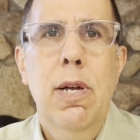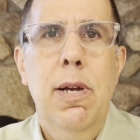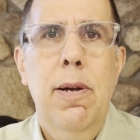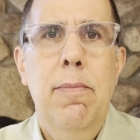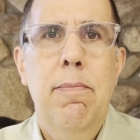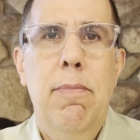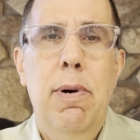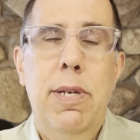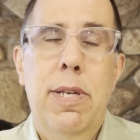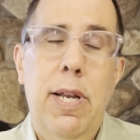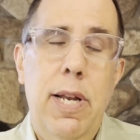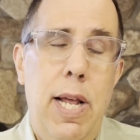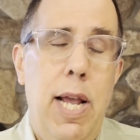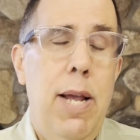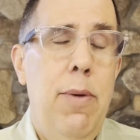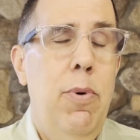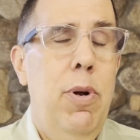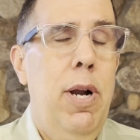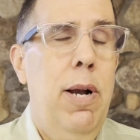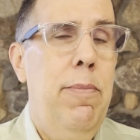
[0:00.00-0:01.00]
but
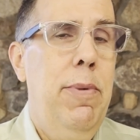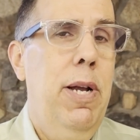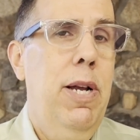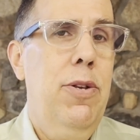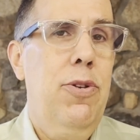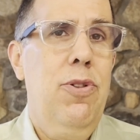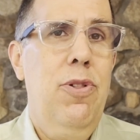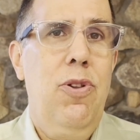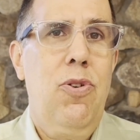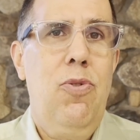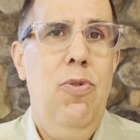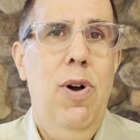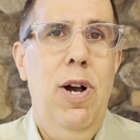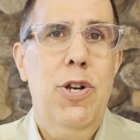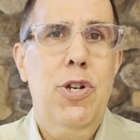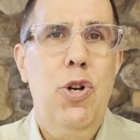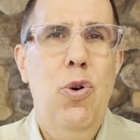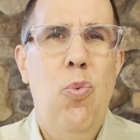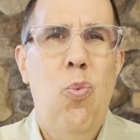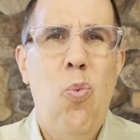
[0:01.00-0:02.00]
today we're going to be answering the
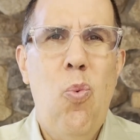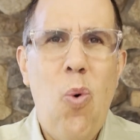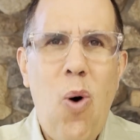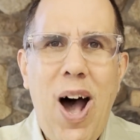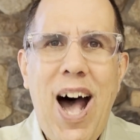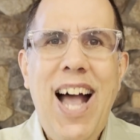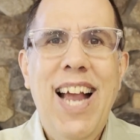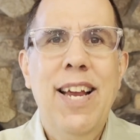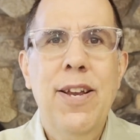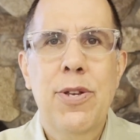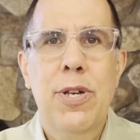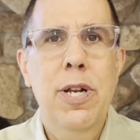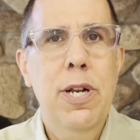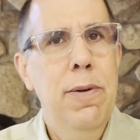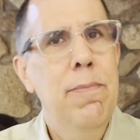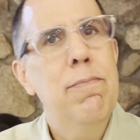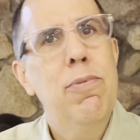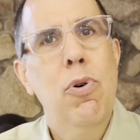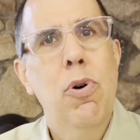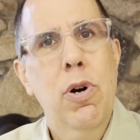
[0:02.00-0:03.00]
question, why is it
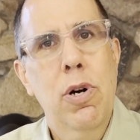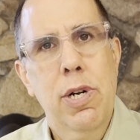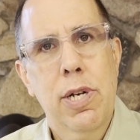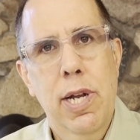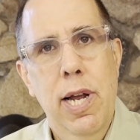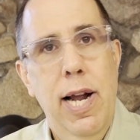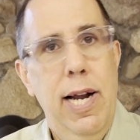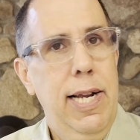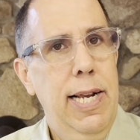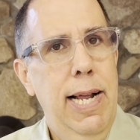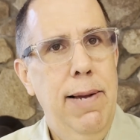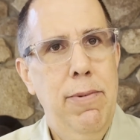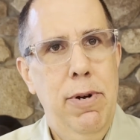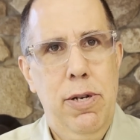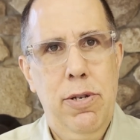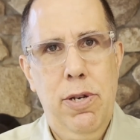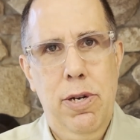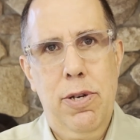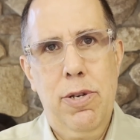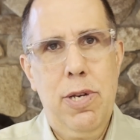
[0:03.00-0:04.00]
important to academic
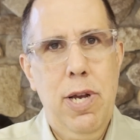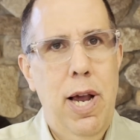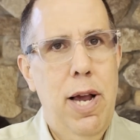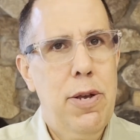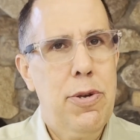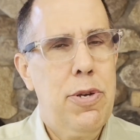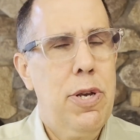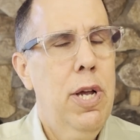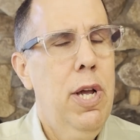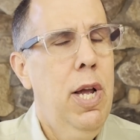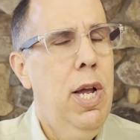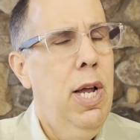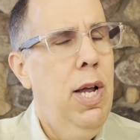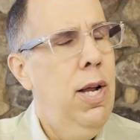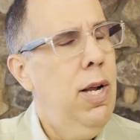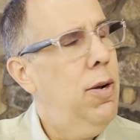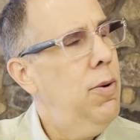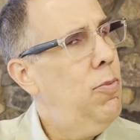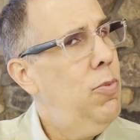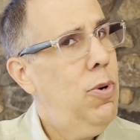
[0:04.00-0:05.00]
success?
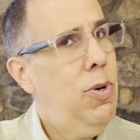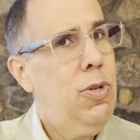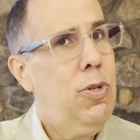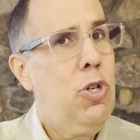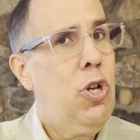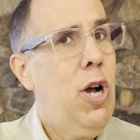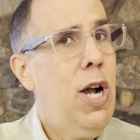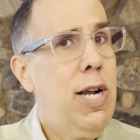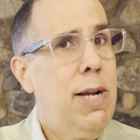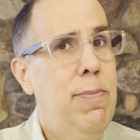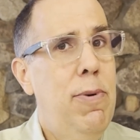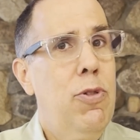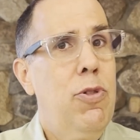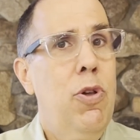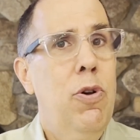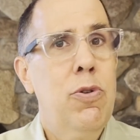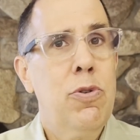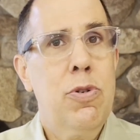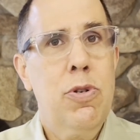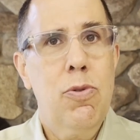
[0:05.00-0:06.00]
And we'll talk about
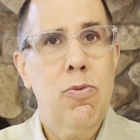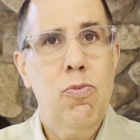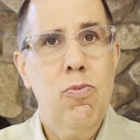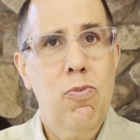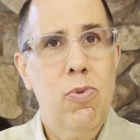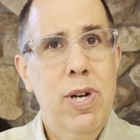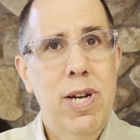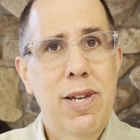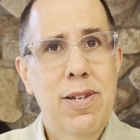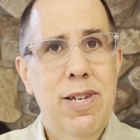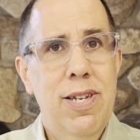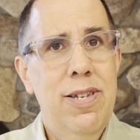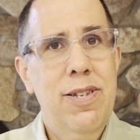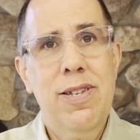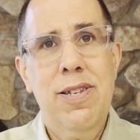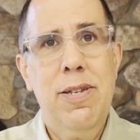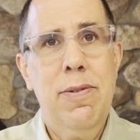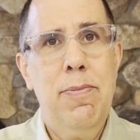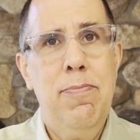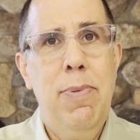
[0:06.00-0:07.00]
those
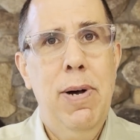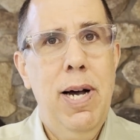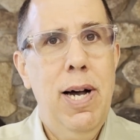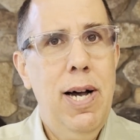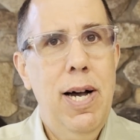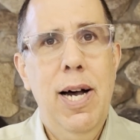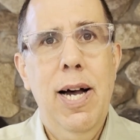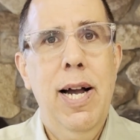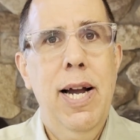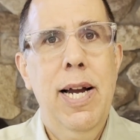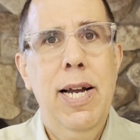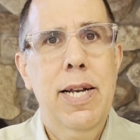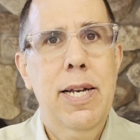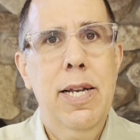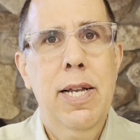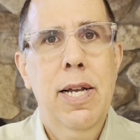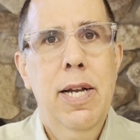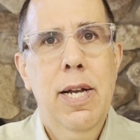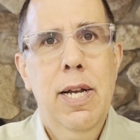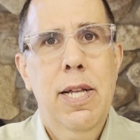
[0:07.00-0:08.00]
reasons
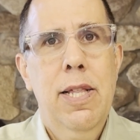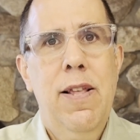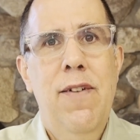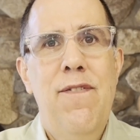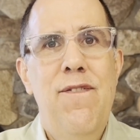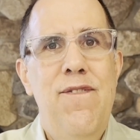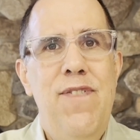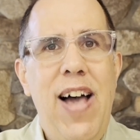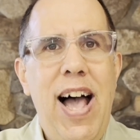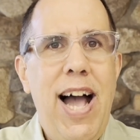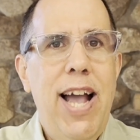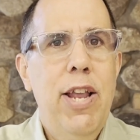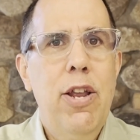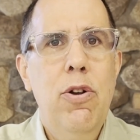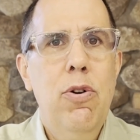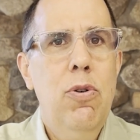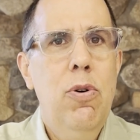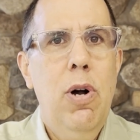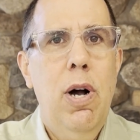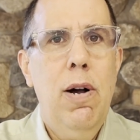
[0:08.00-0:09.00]
behind the
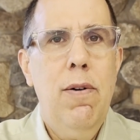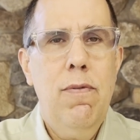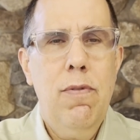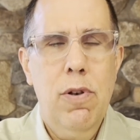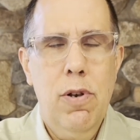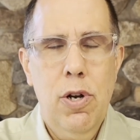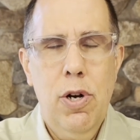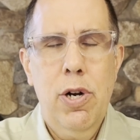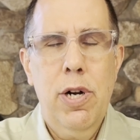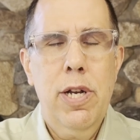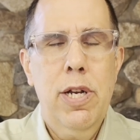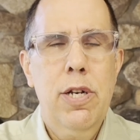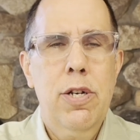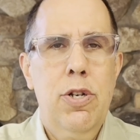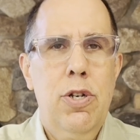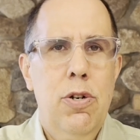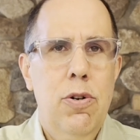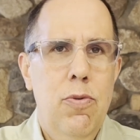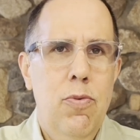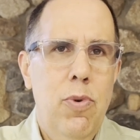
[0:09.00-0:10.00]
value of learning
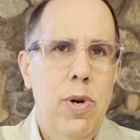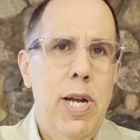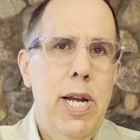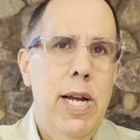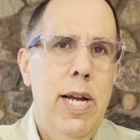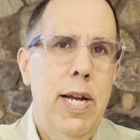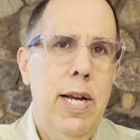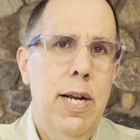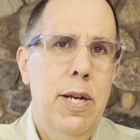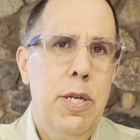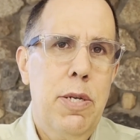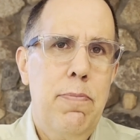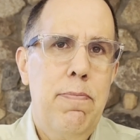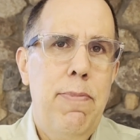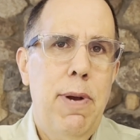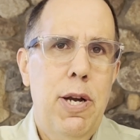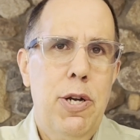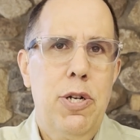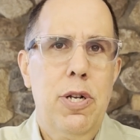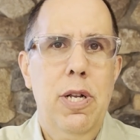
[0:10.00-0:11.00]
to read,
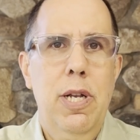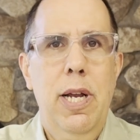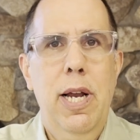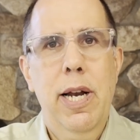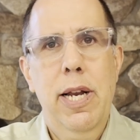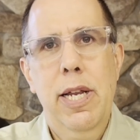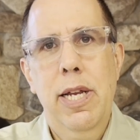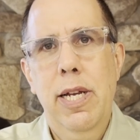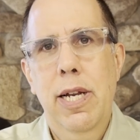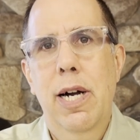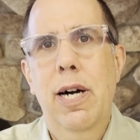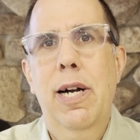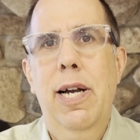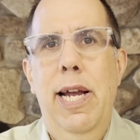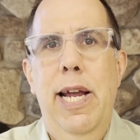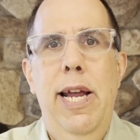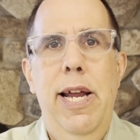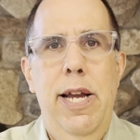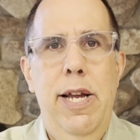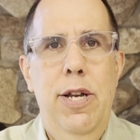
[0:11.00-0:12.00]
especially at a young
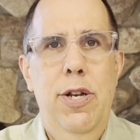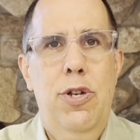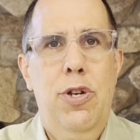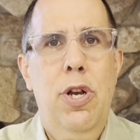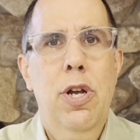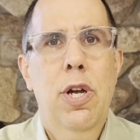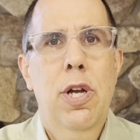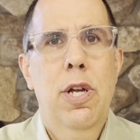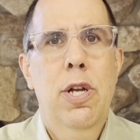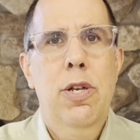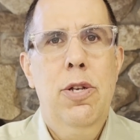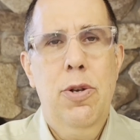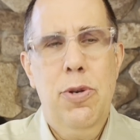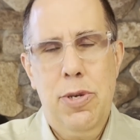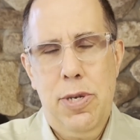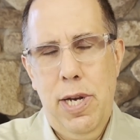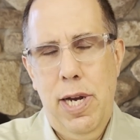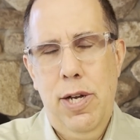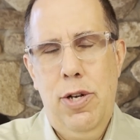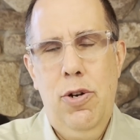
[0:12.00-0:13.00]
age. So
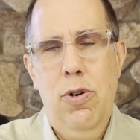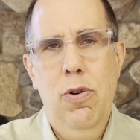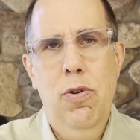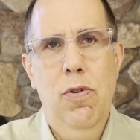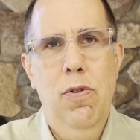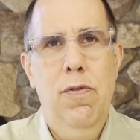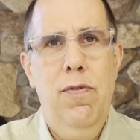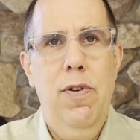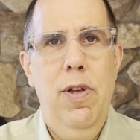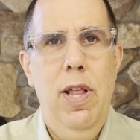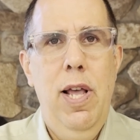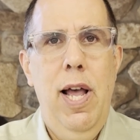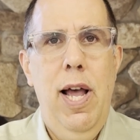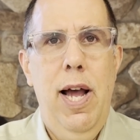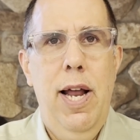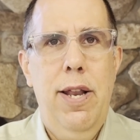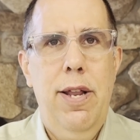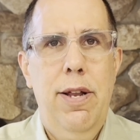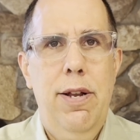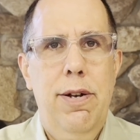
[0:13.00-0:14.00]
stay tuned for
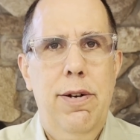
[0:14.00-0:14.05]
that.